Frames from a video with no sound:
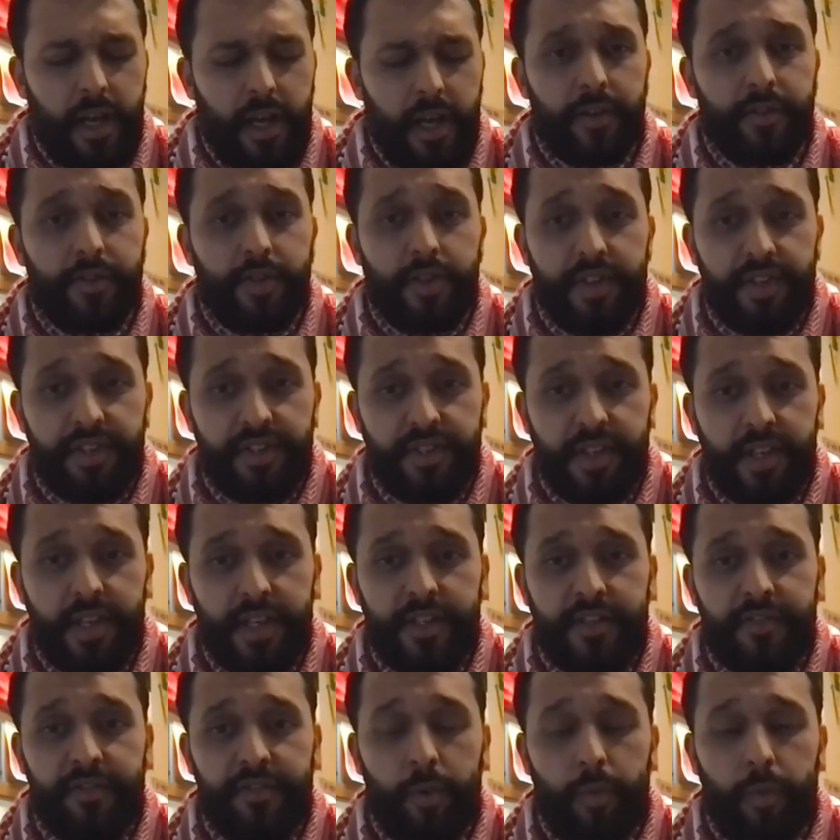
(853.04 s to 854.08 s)
into the
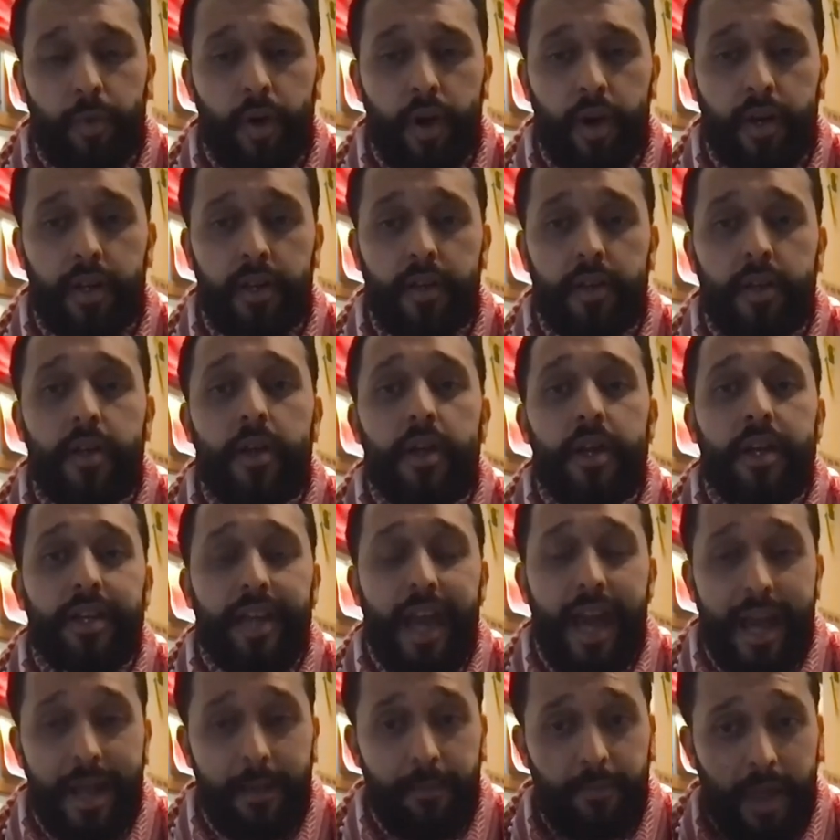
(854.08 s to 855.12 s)
cities for work,
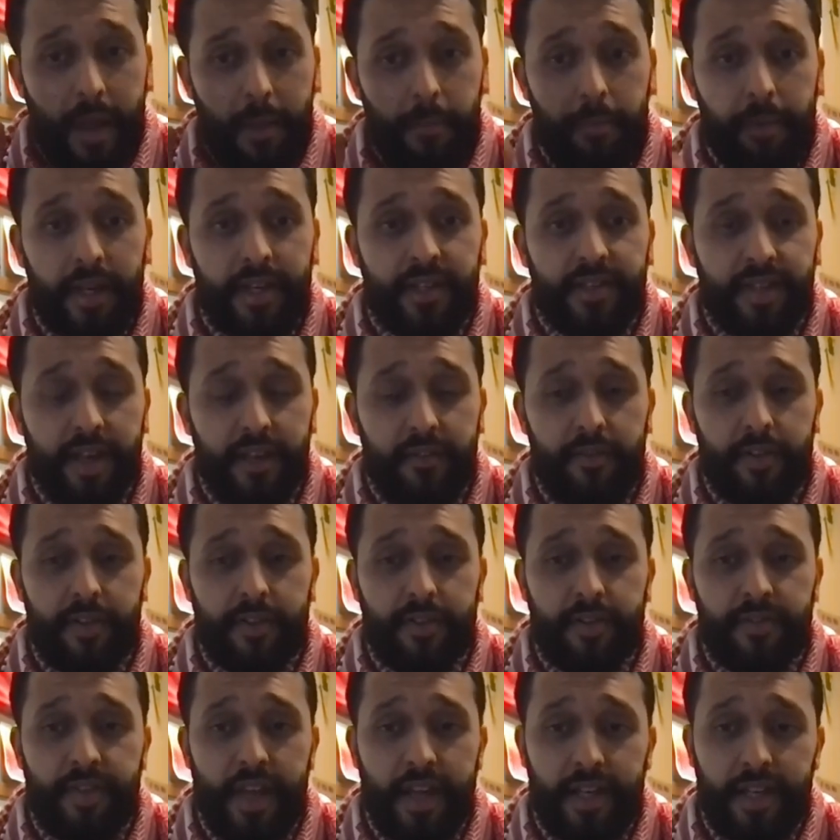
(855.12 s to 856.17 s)
came that big
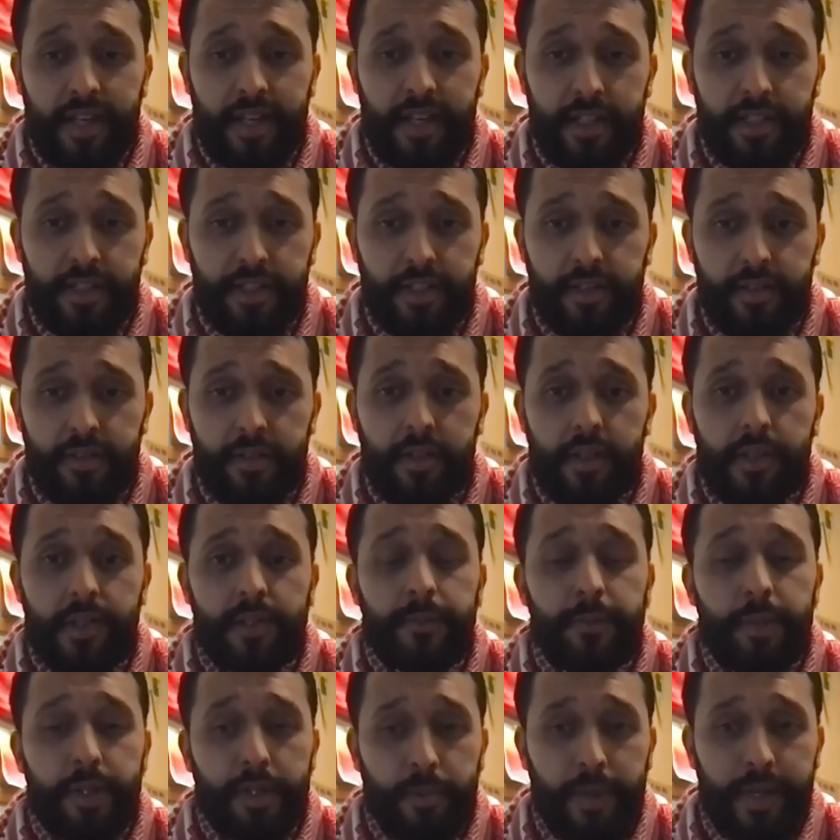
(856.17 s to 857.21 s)
severance of that connection
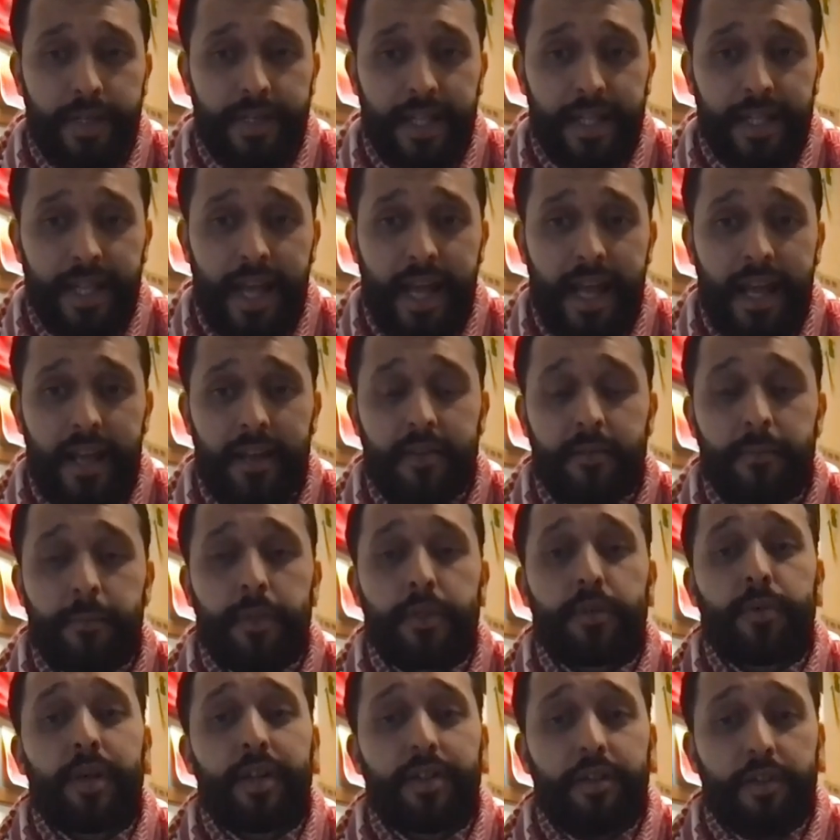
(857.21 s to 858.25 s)
between the land,
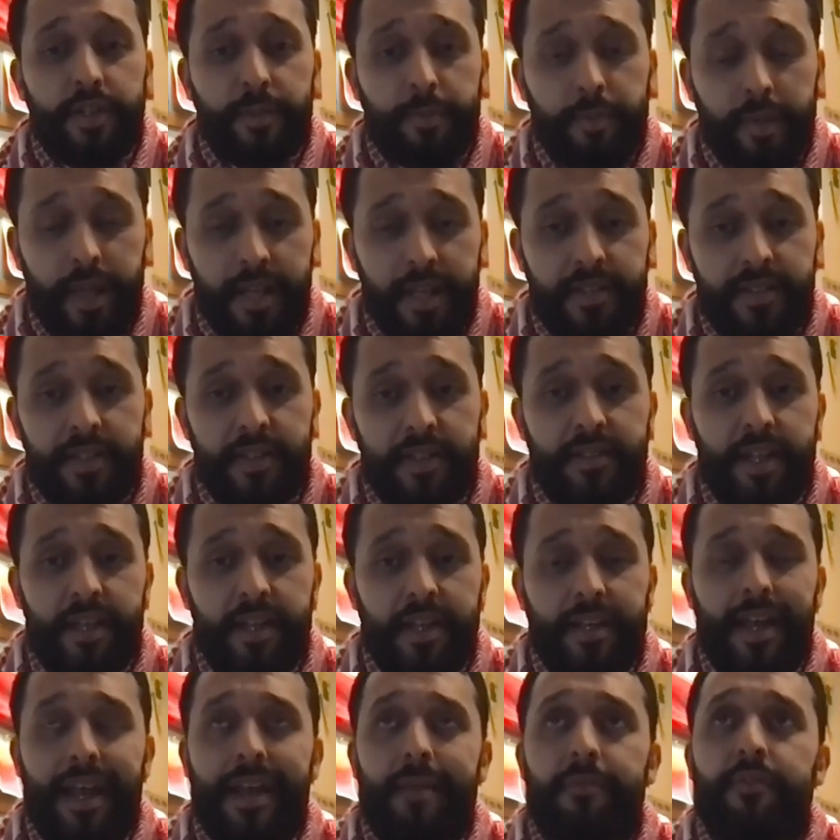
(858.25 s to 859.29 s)
between those places that
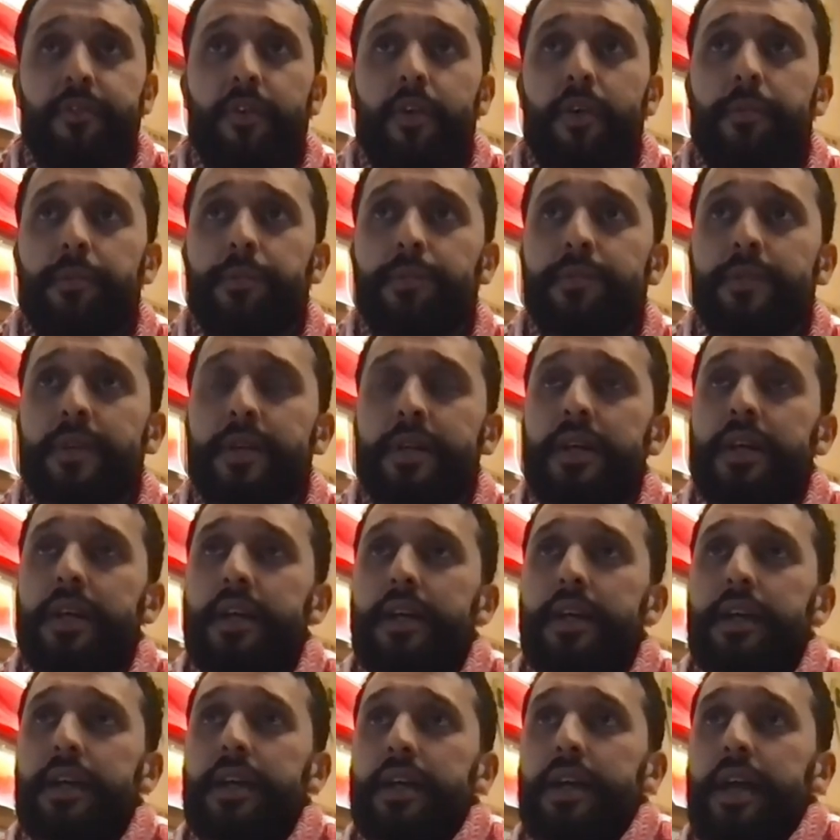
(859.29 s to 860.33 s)
they came from.
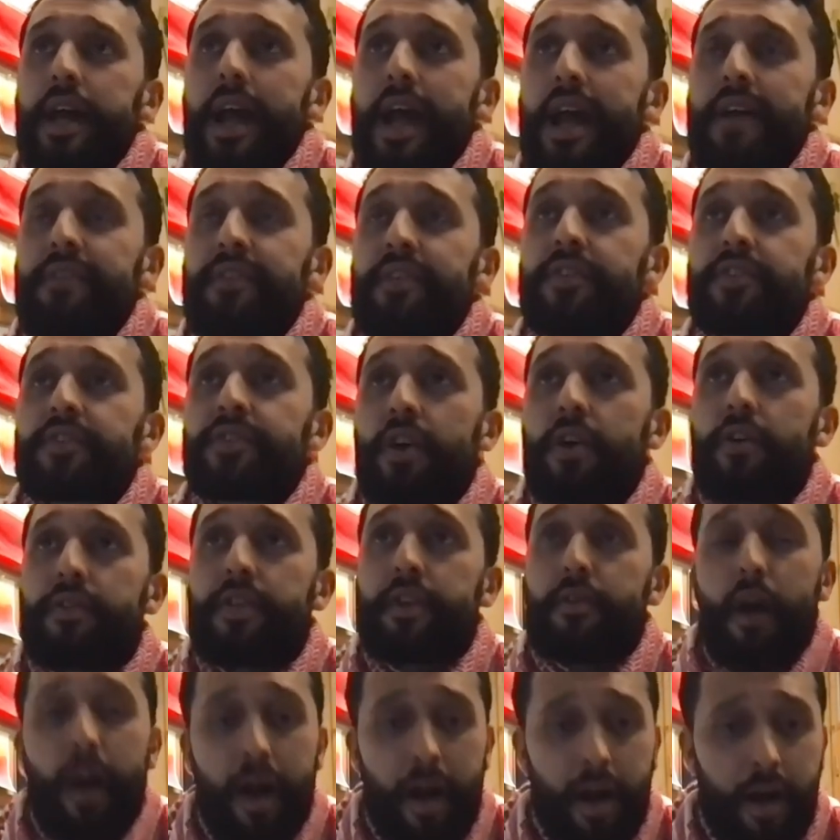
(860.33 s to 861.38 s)
And then so
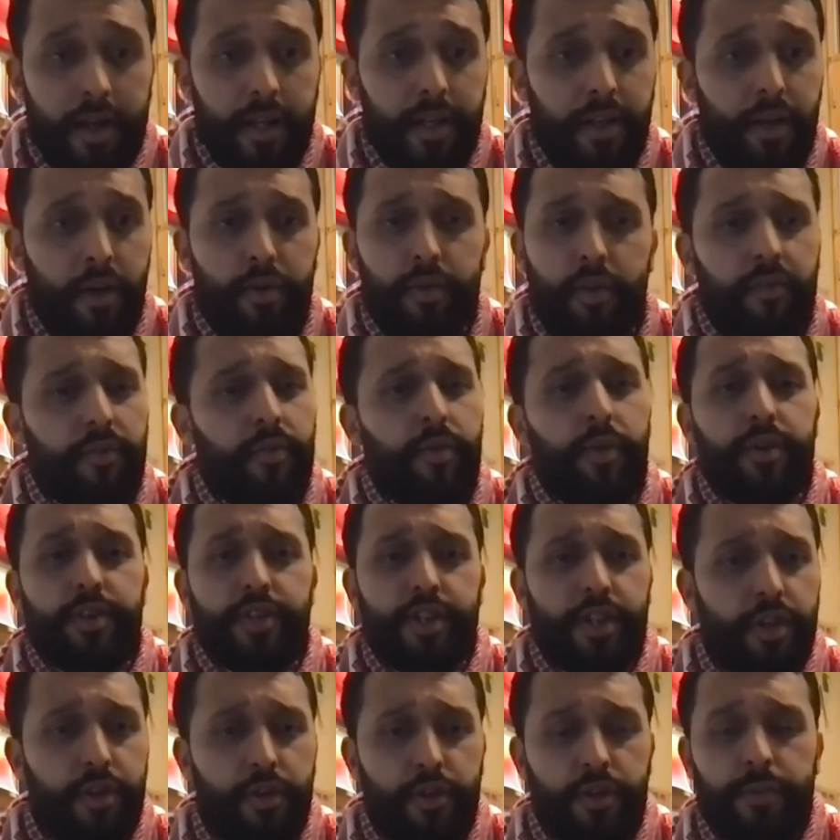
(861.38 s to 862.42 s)
there are, you know, of course,
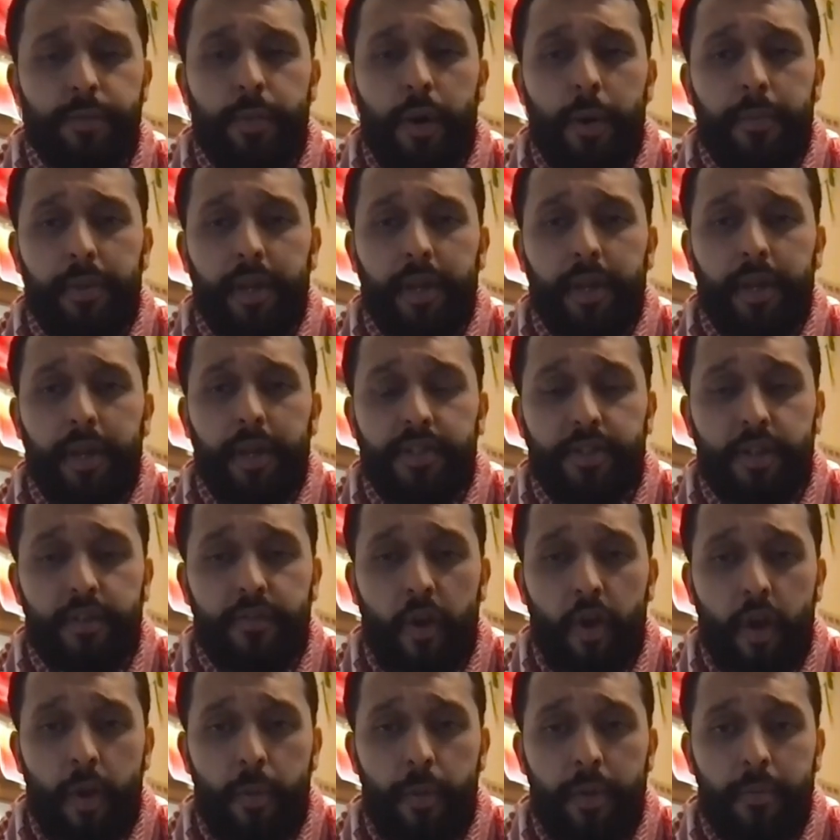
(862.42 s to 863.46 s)
huge populations of
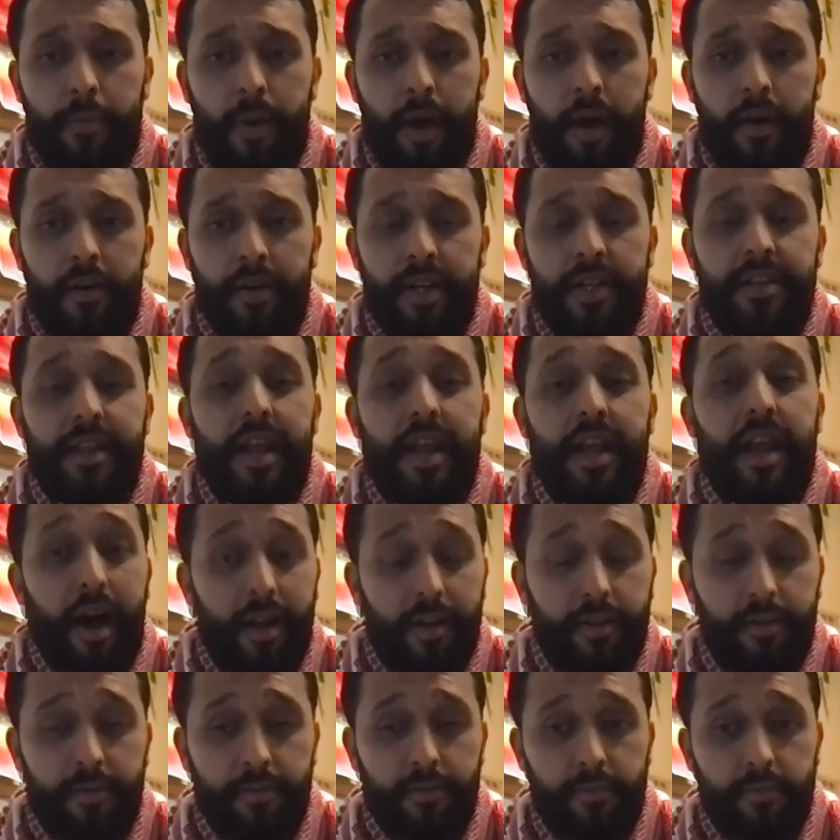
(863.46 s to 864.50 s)
urban Māori that
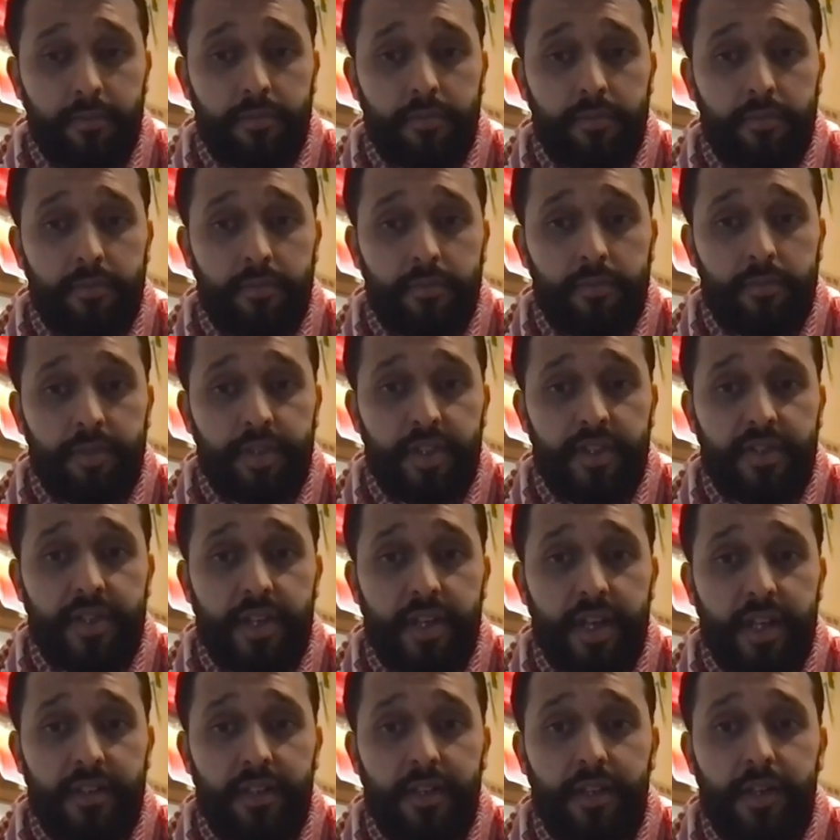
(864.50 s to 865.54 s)
are
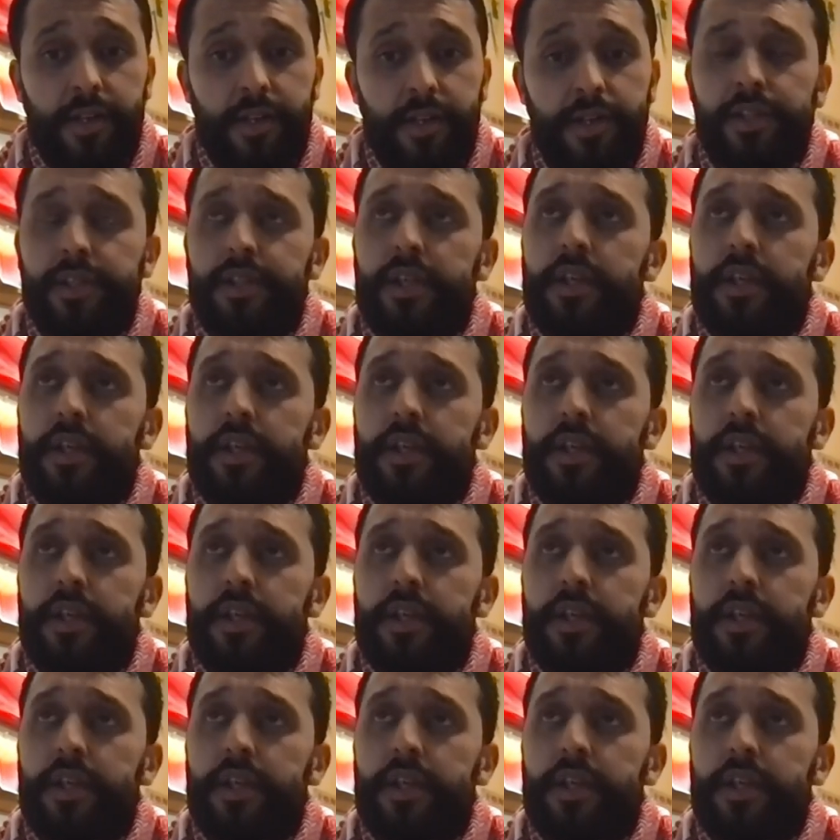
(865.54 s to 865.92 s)
disconnected.